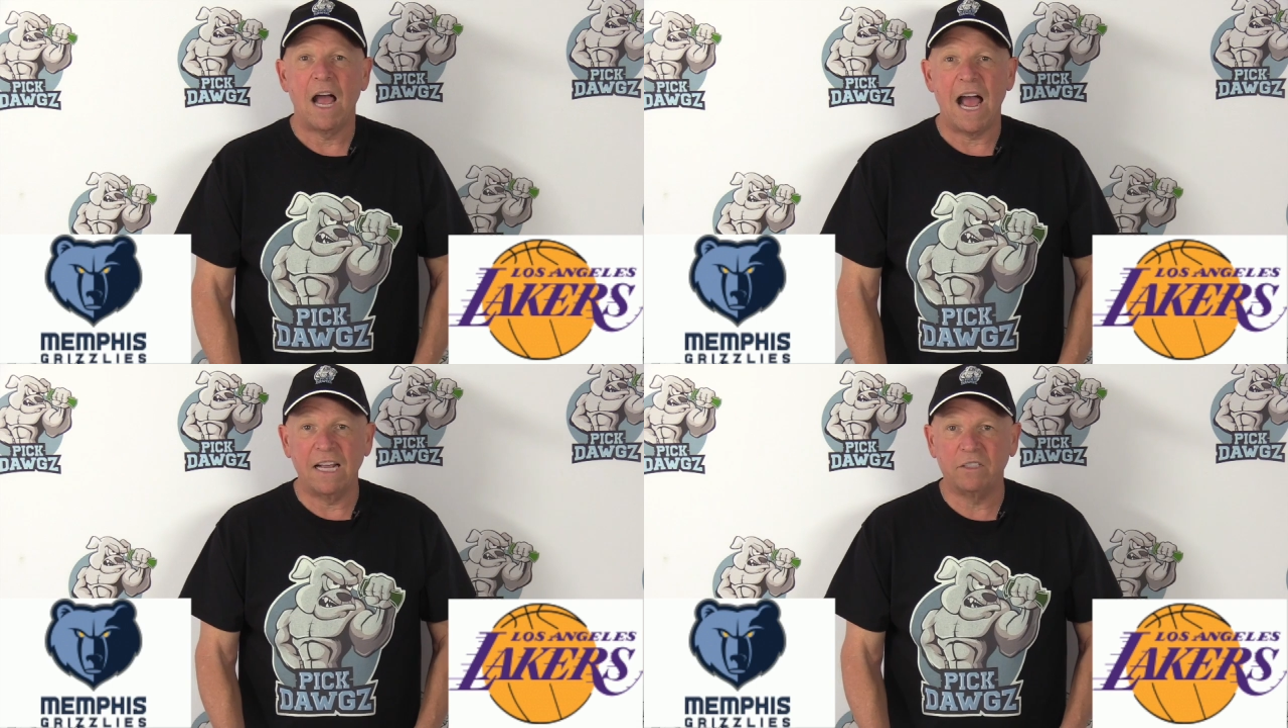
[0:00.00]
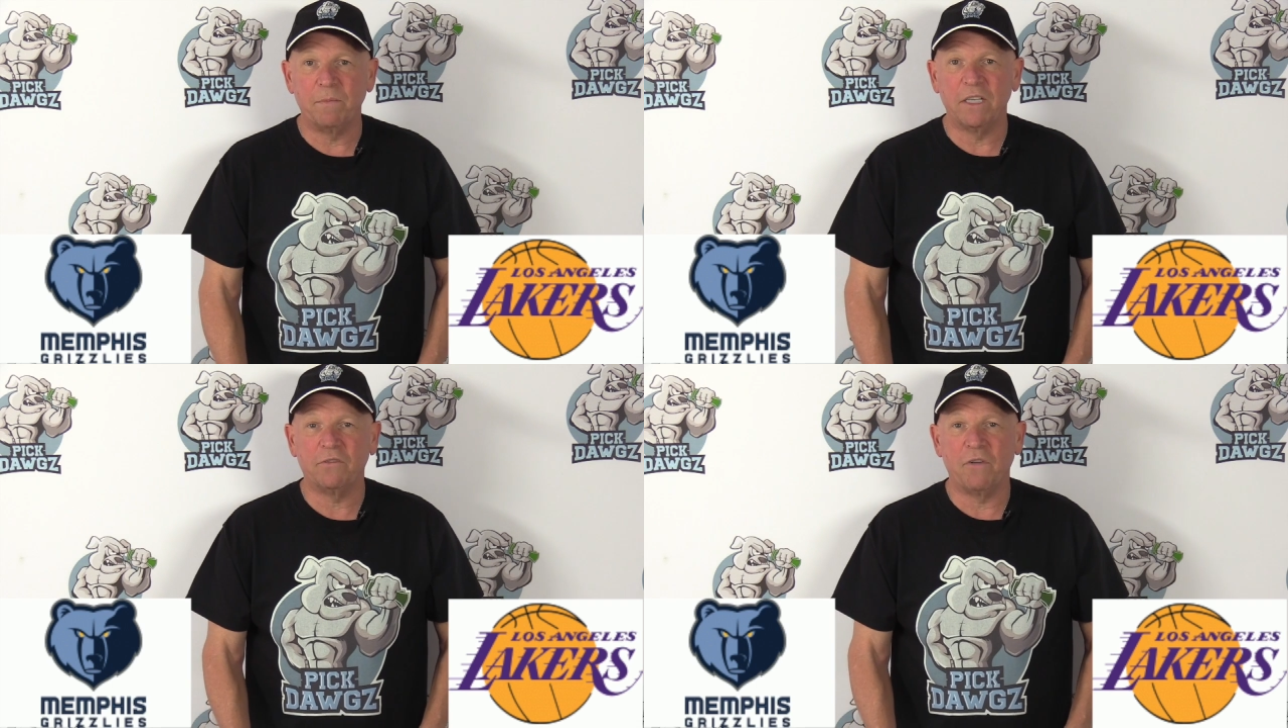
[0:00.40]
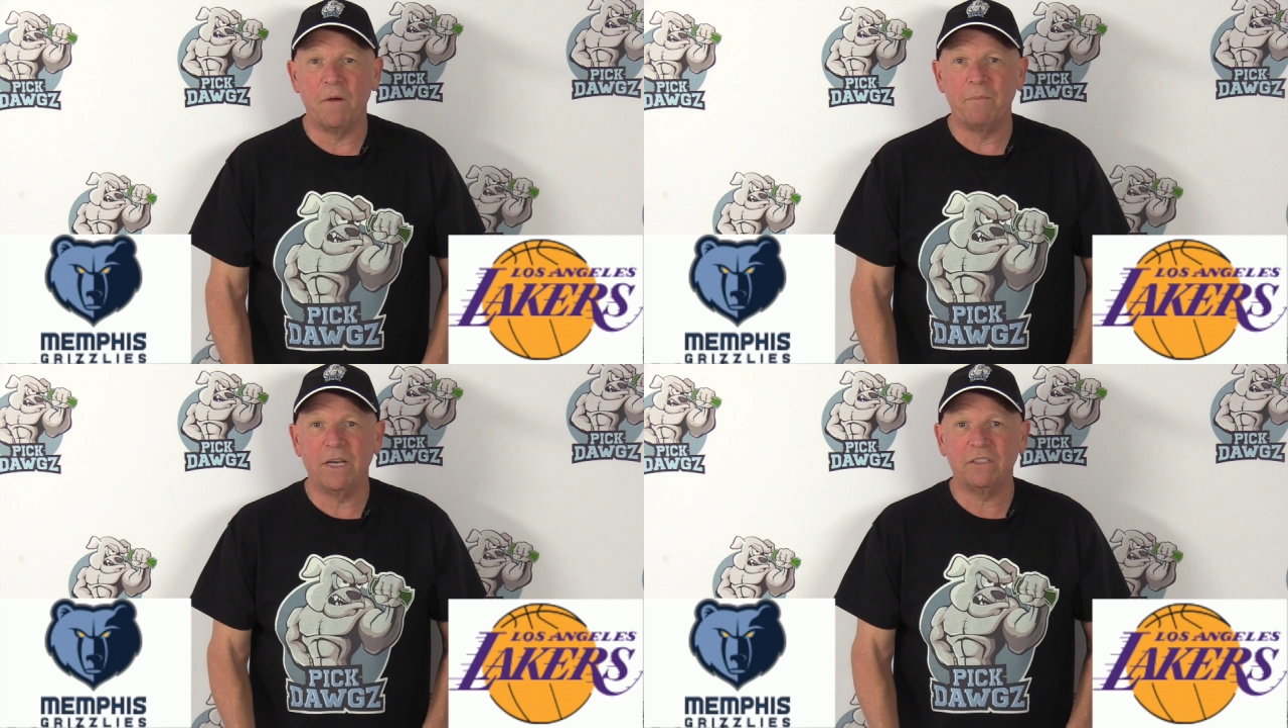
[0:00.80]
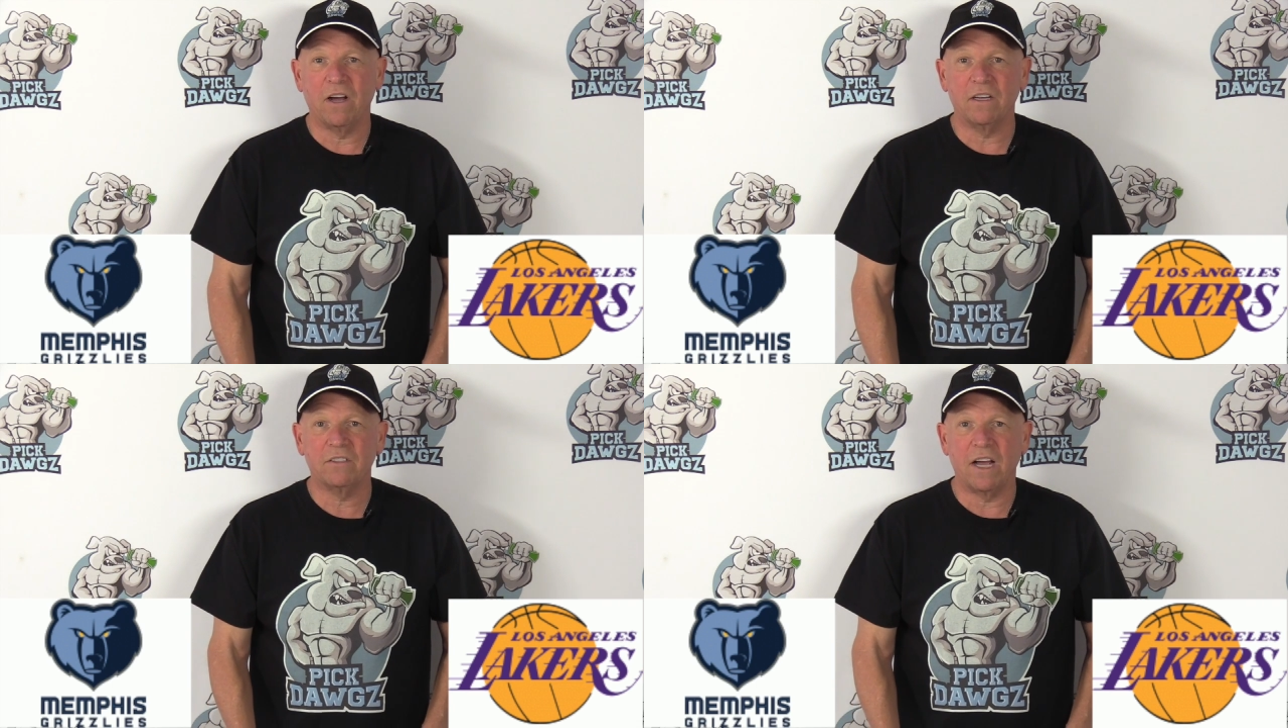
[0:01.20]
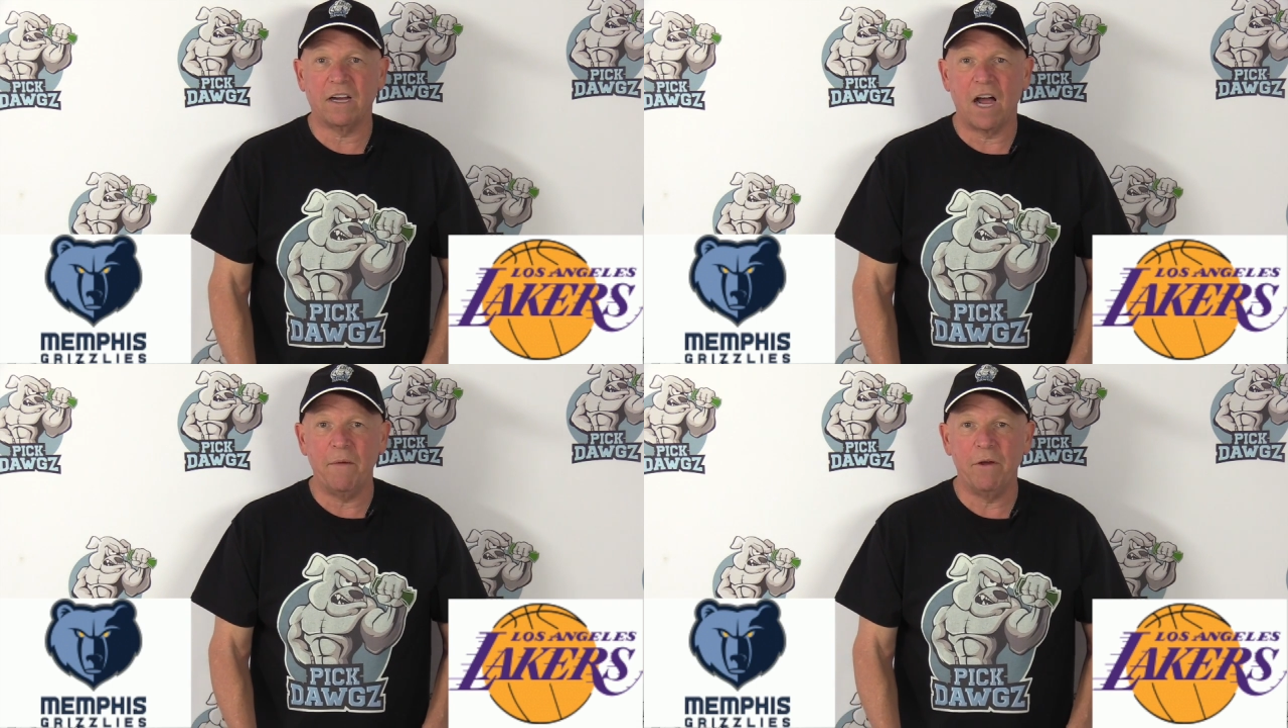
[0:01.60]
Hi, it's Mitch from
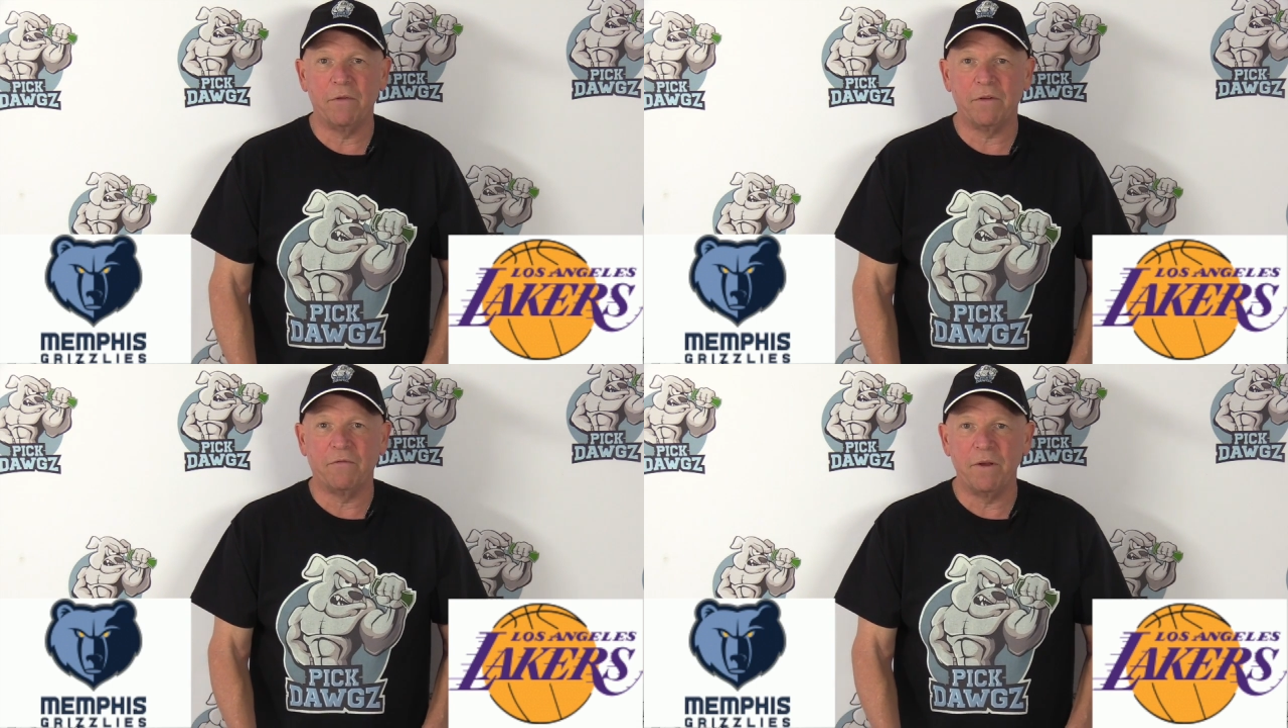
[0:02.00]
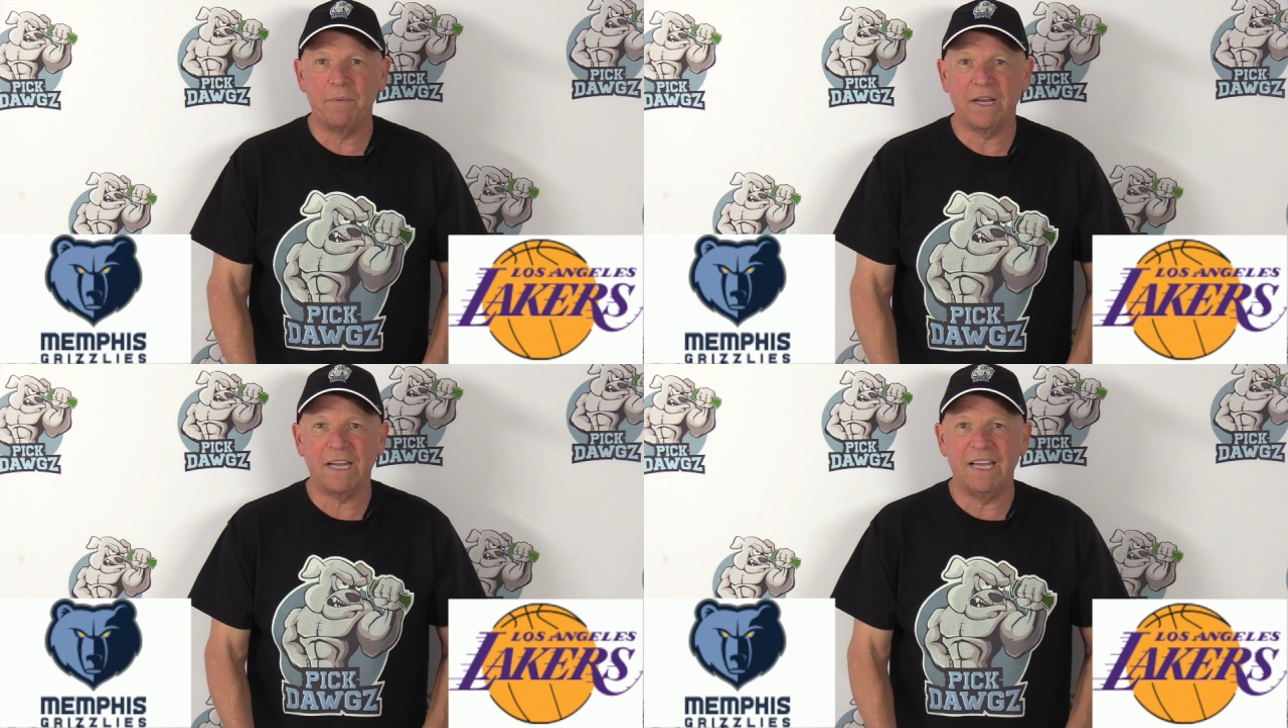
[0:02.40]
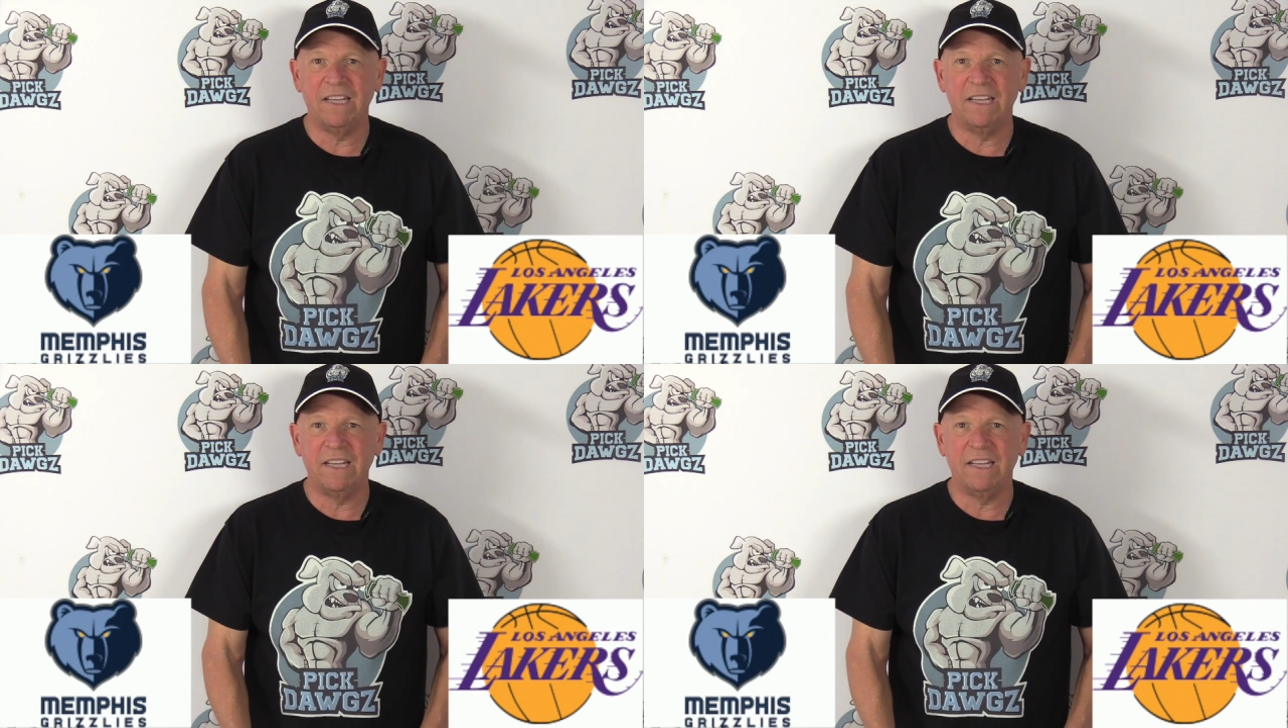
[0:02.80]
PickDawgz.com here with your free pick